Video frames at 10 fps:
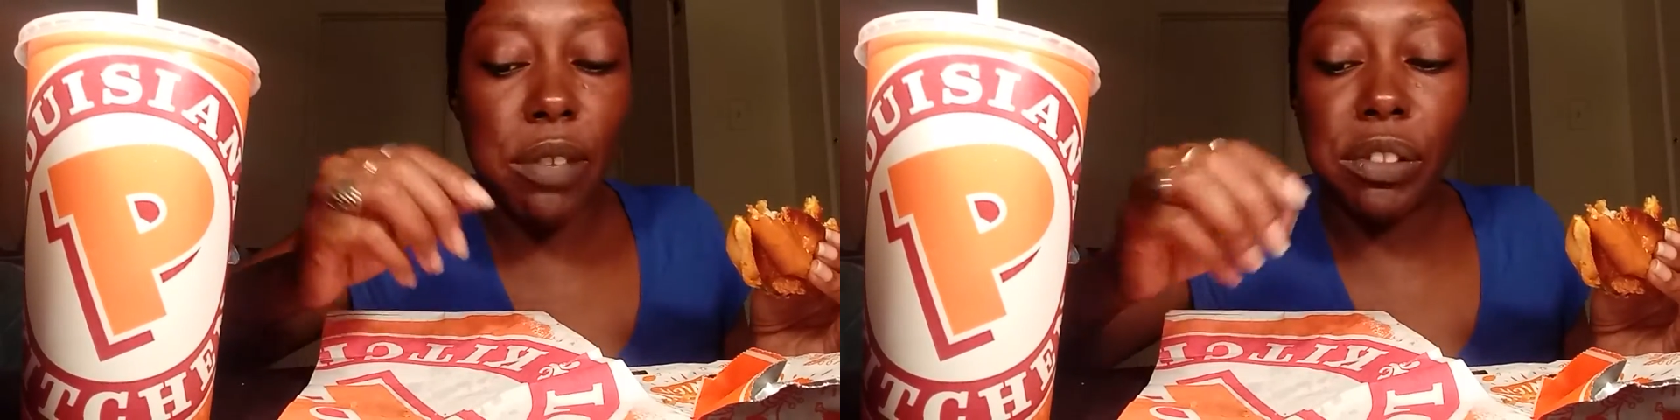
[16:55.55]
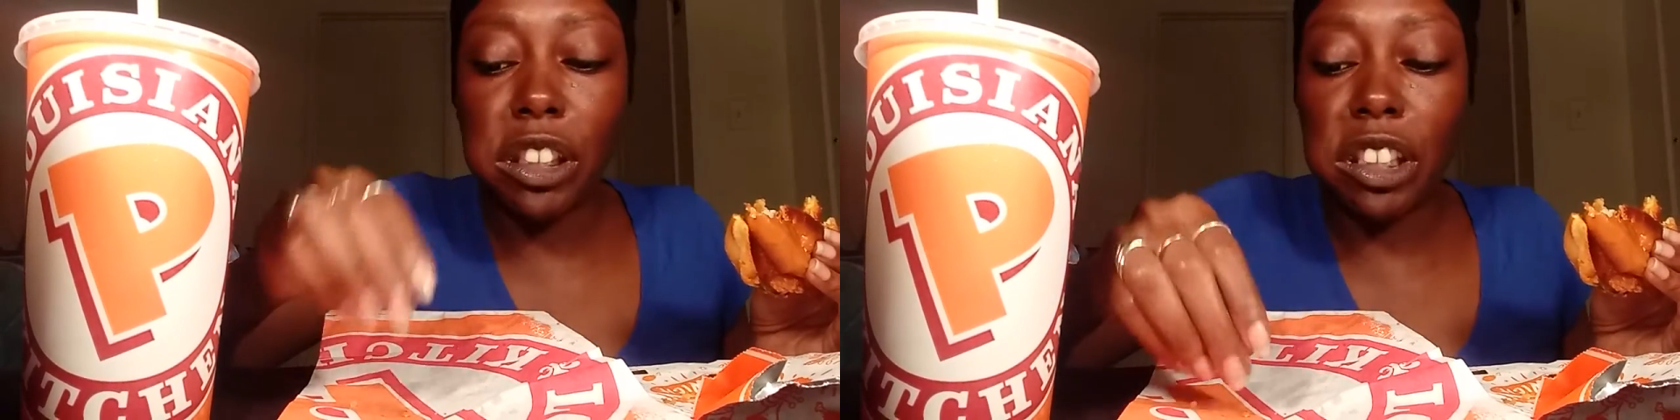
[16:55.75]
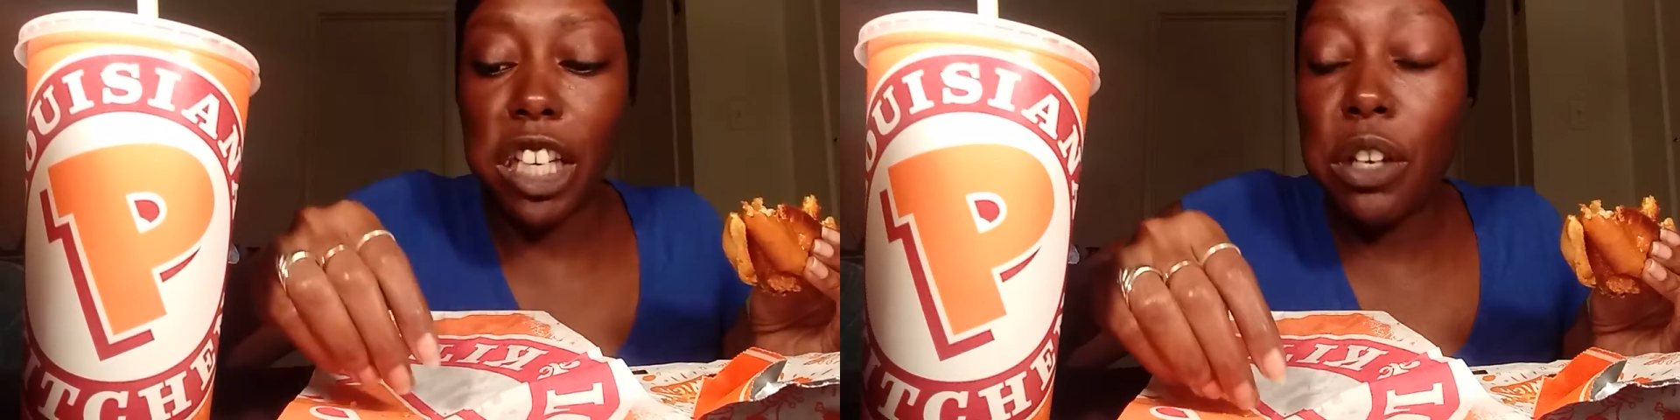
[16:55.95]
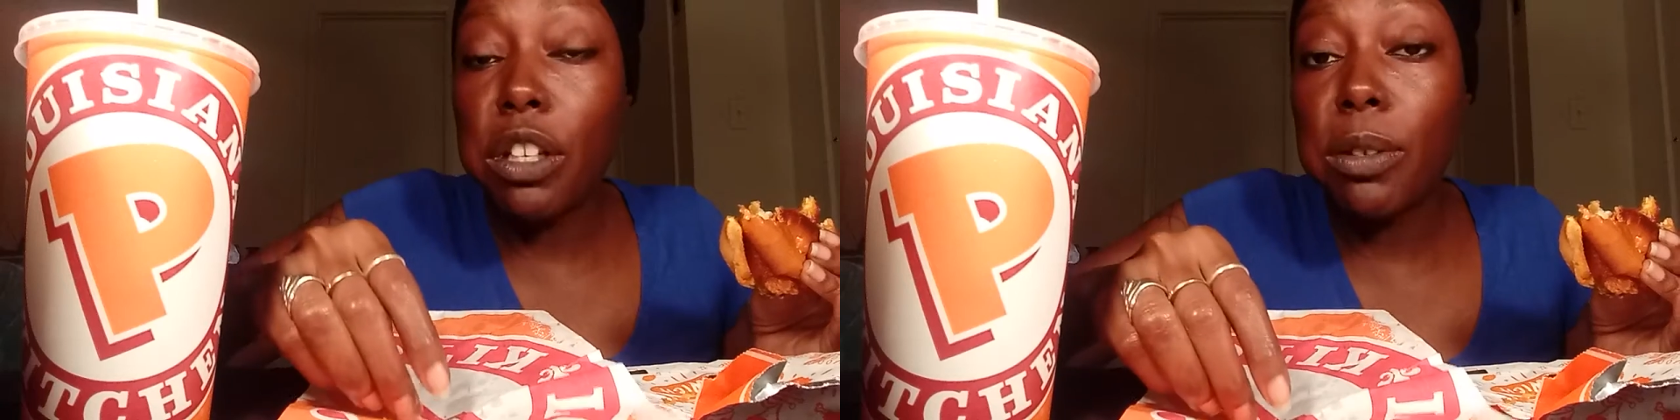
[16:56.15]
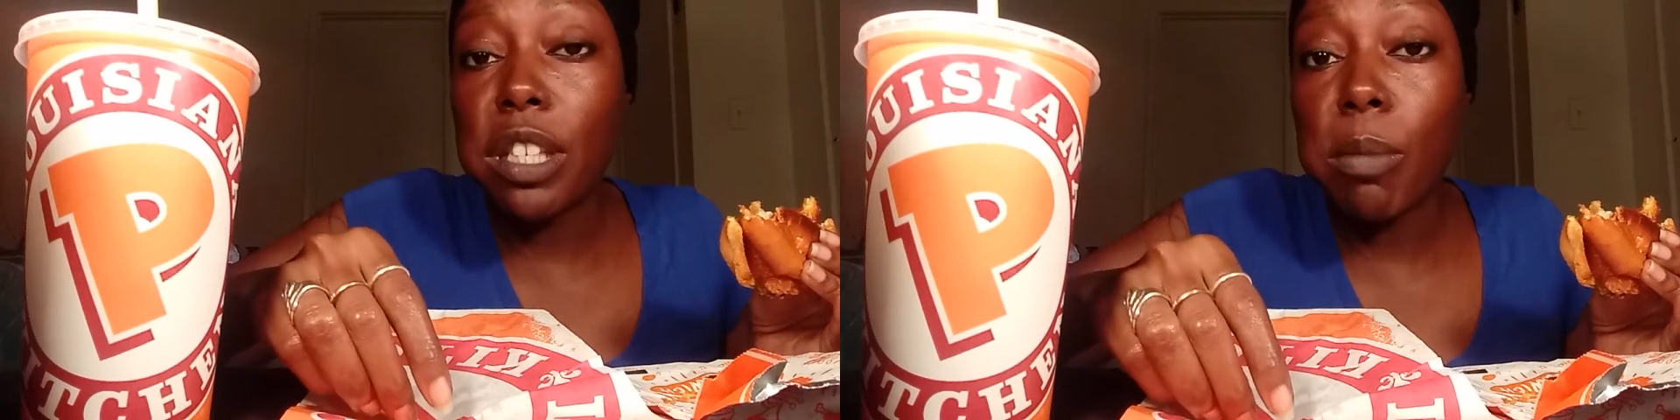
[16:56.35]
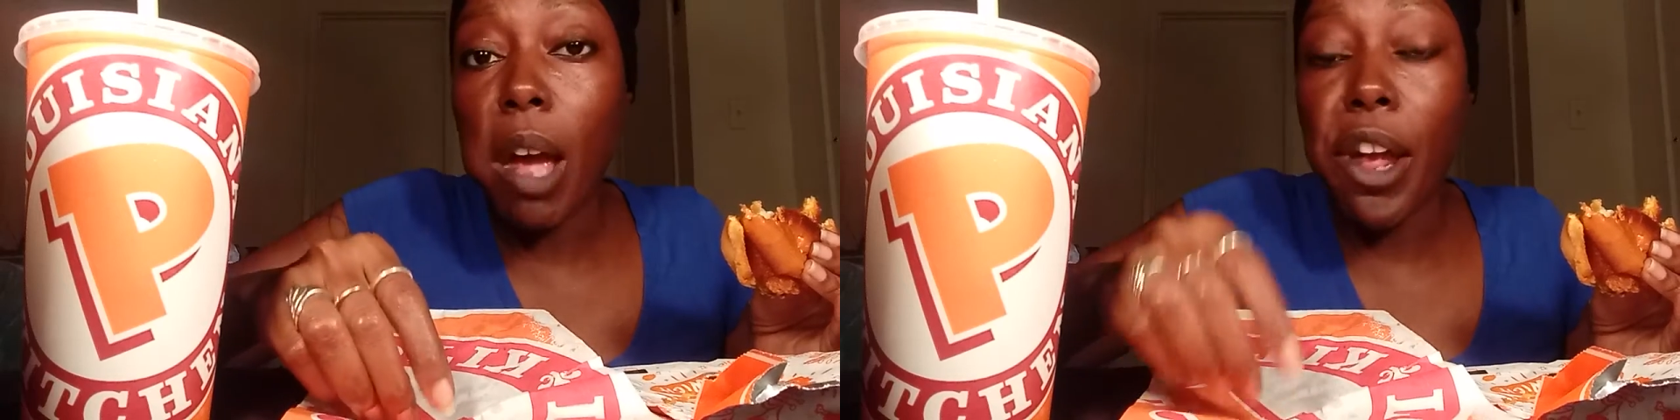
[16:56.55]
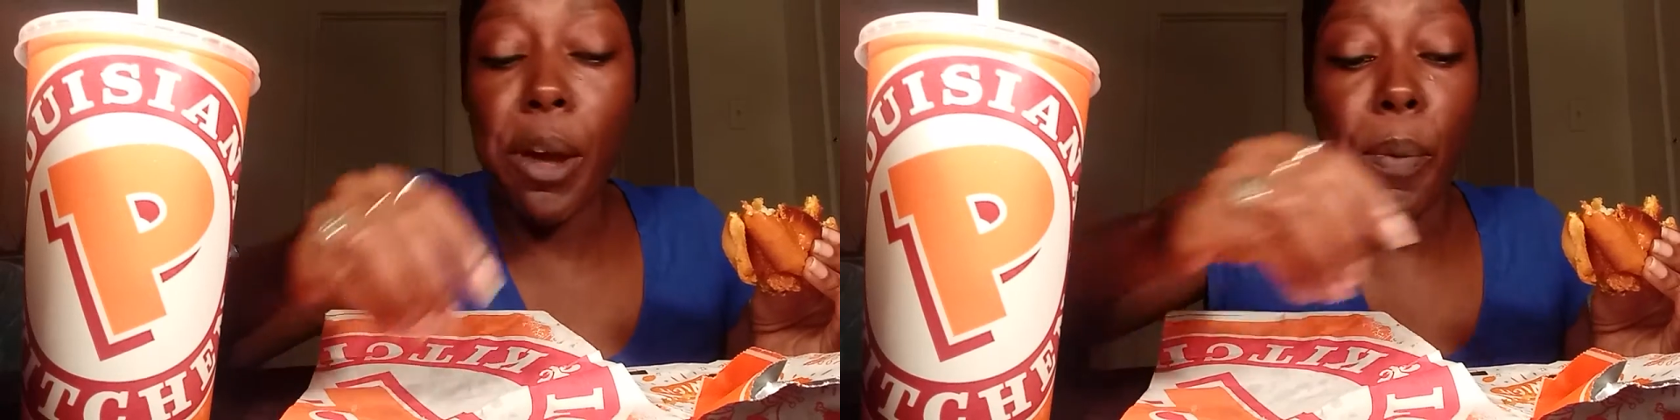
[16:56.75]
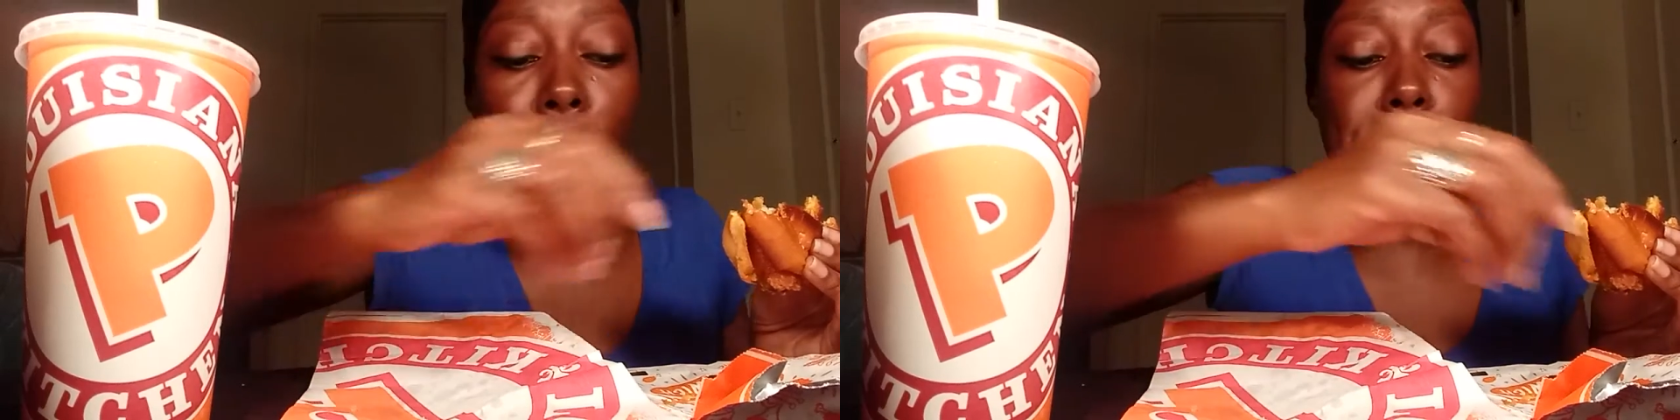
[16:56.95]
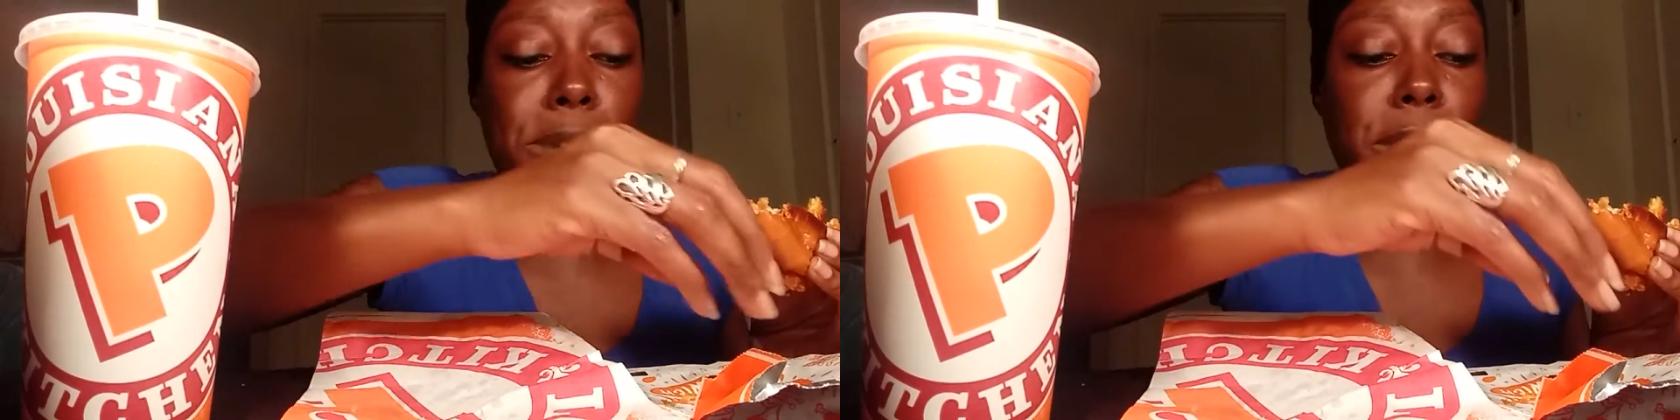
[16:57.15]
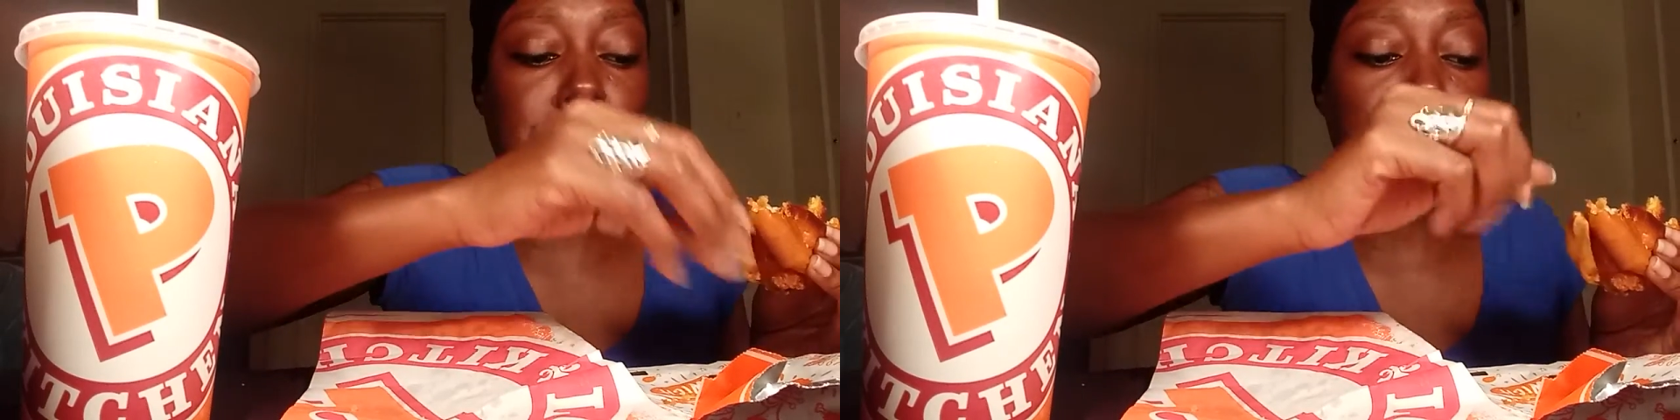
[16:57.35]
still losing my apartment.